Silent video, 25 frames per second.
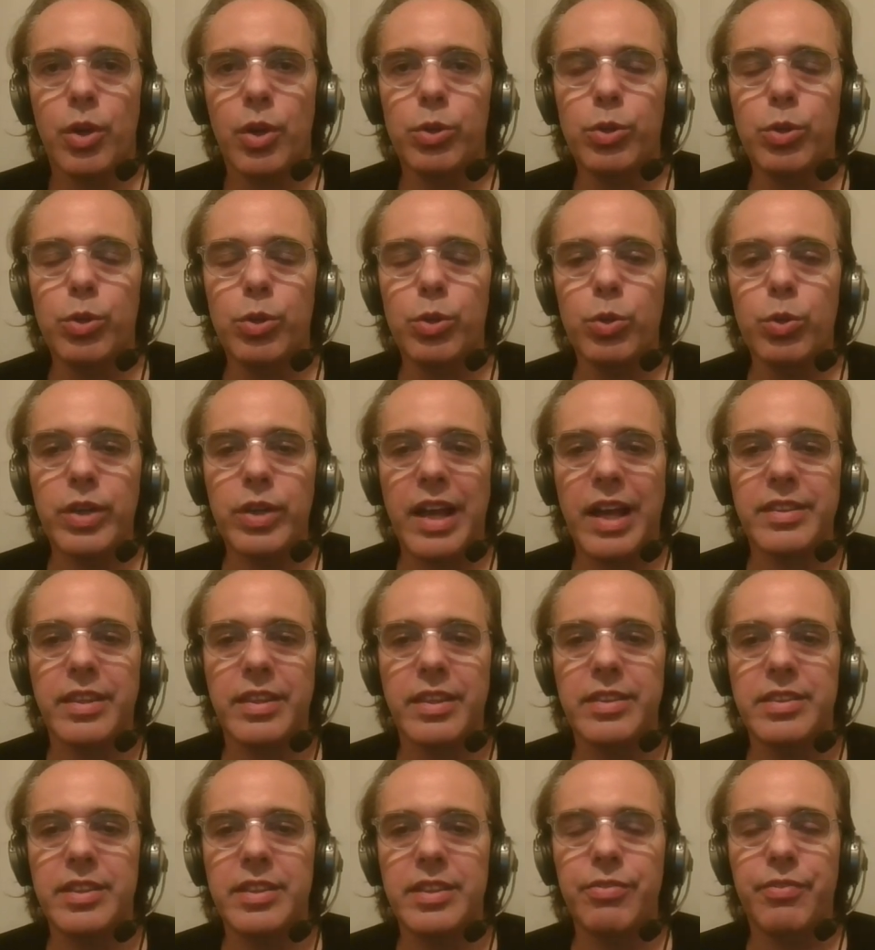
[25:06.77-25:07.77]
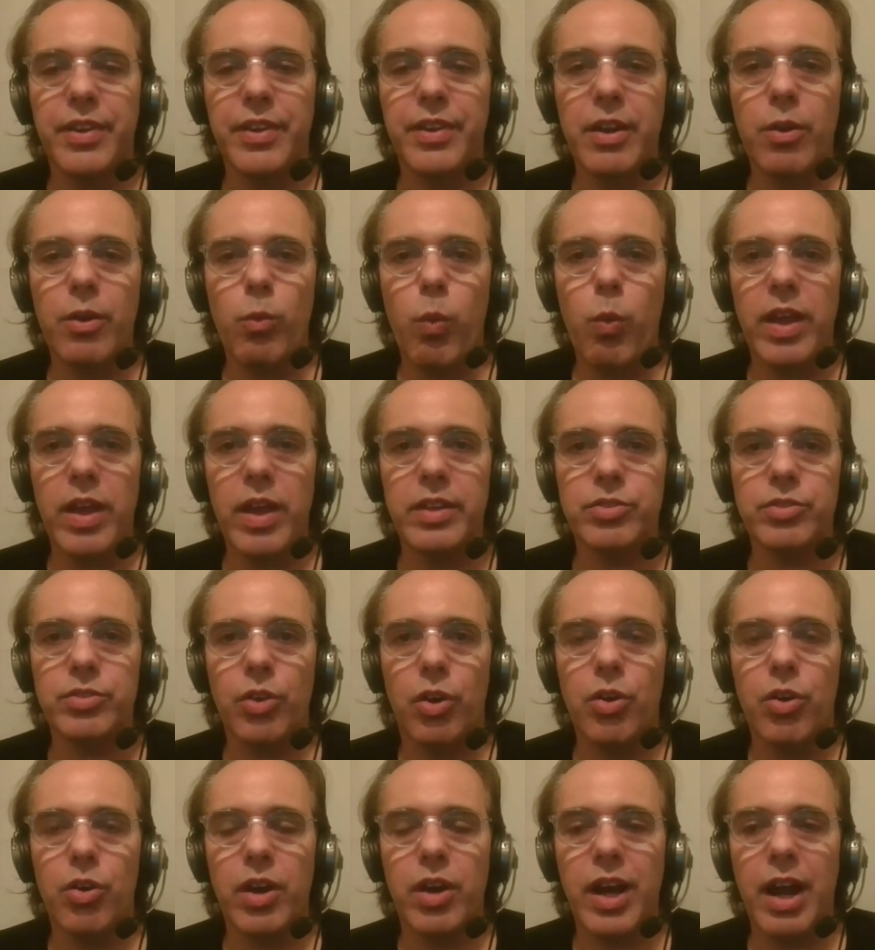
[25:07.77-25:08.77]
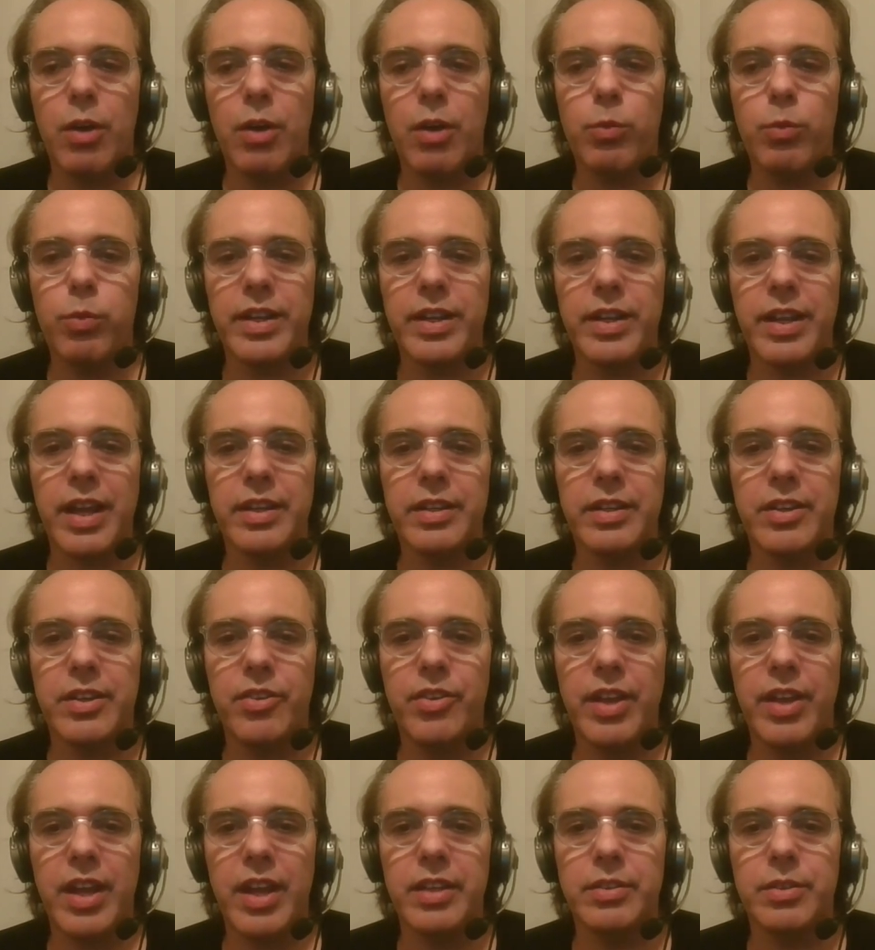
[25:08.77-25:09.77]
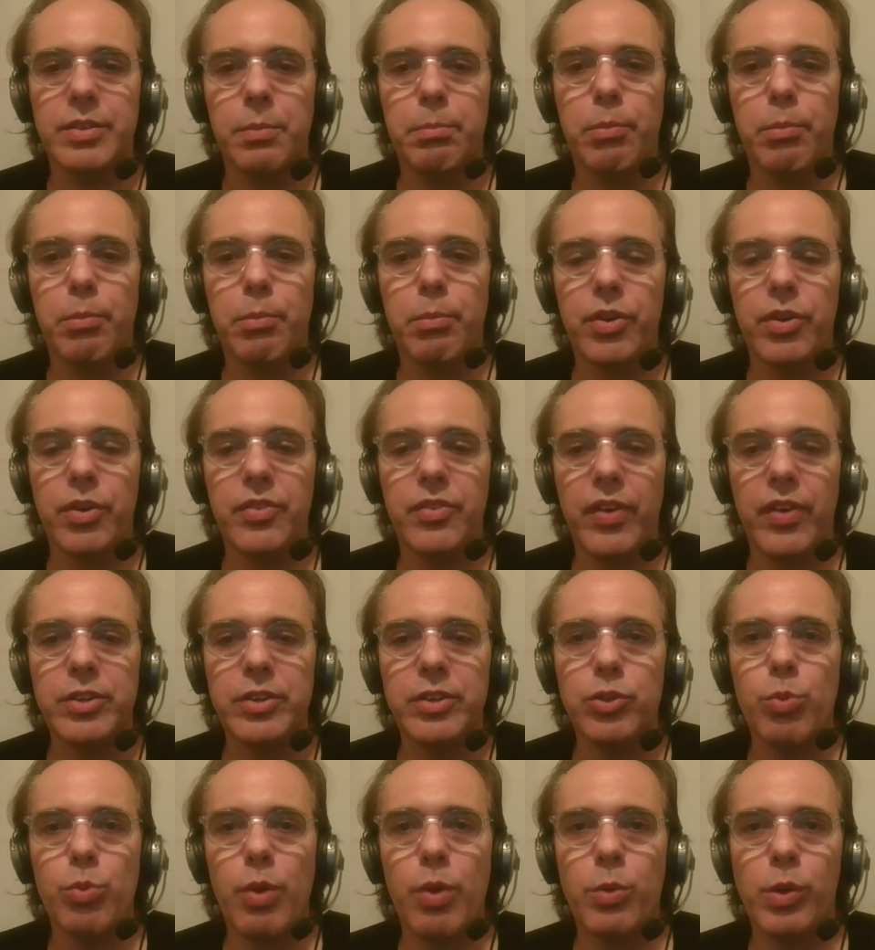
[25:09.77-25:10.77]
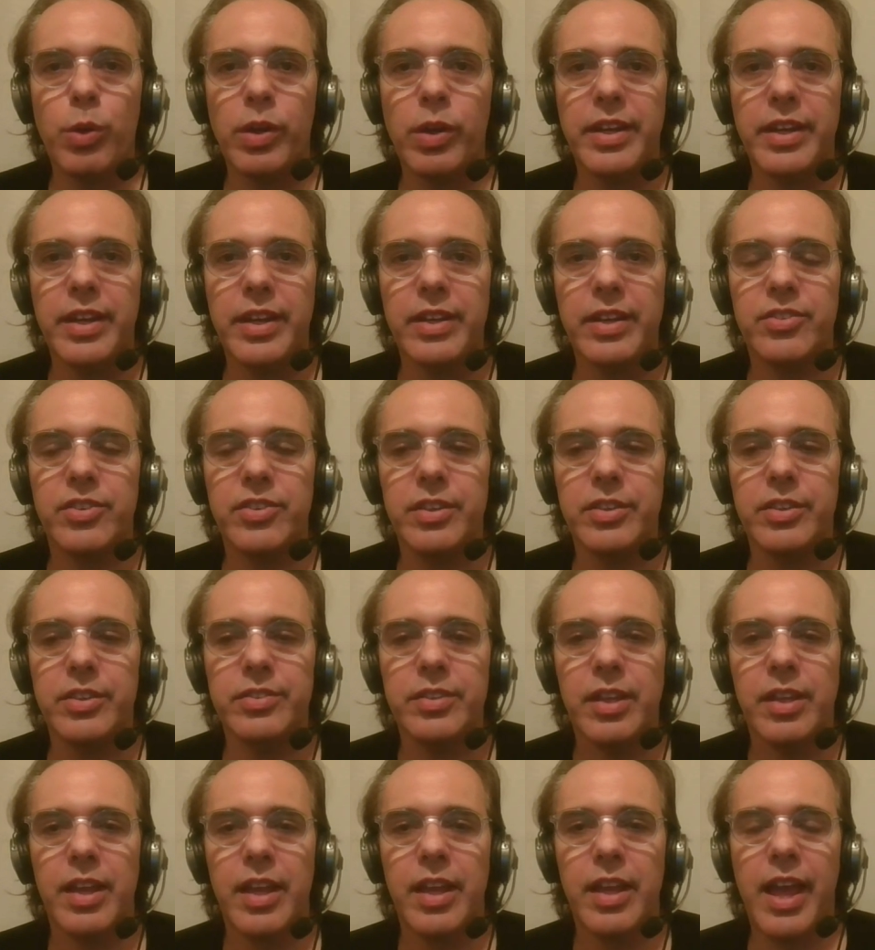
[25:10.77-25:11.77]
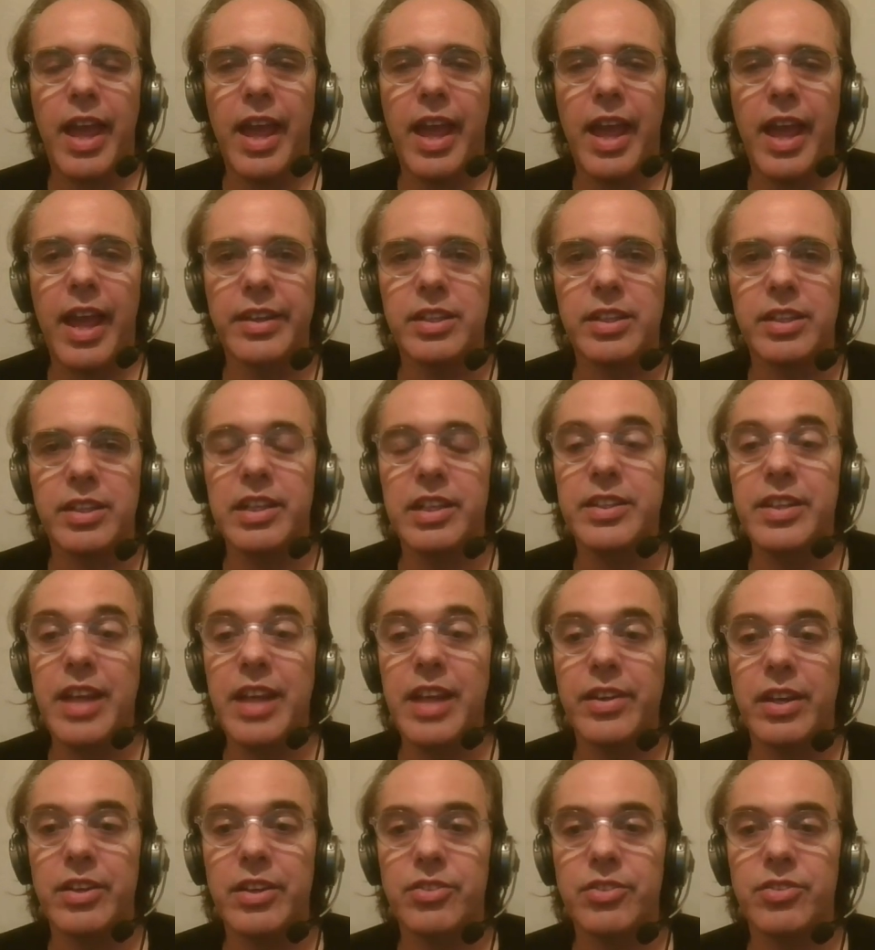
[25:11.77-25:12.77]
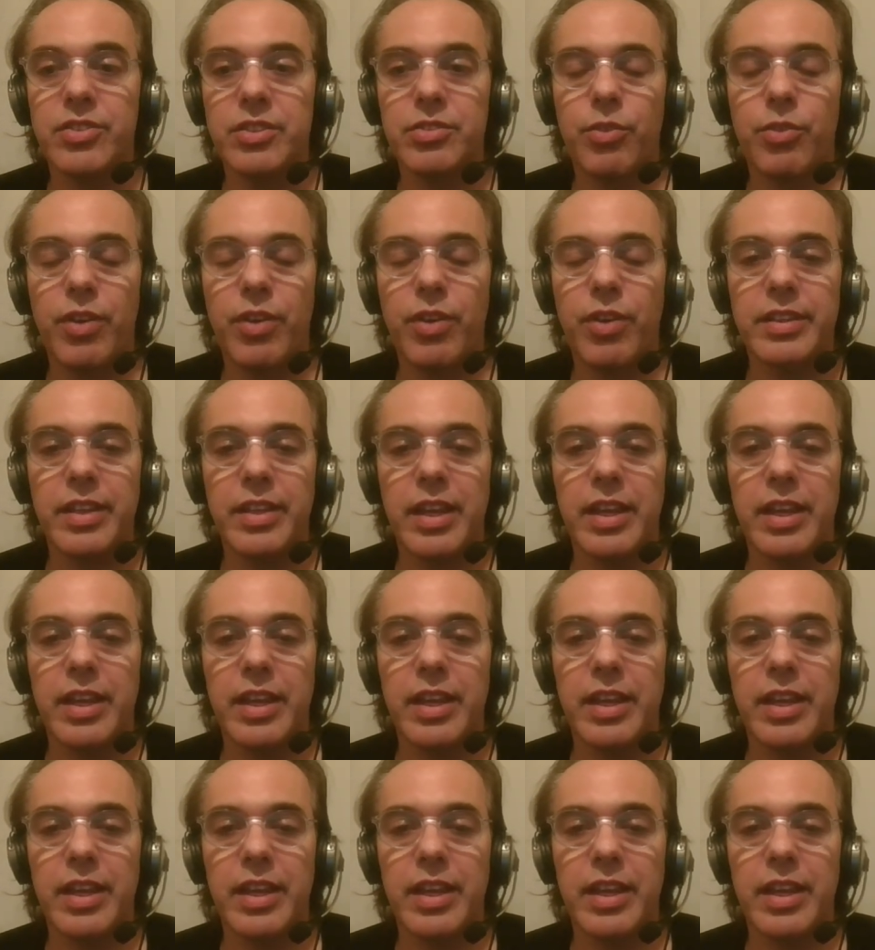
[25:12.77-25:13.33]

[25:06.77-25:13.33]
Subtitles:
look at different ways on how we can create more renewable energies and clean energies, right?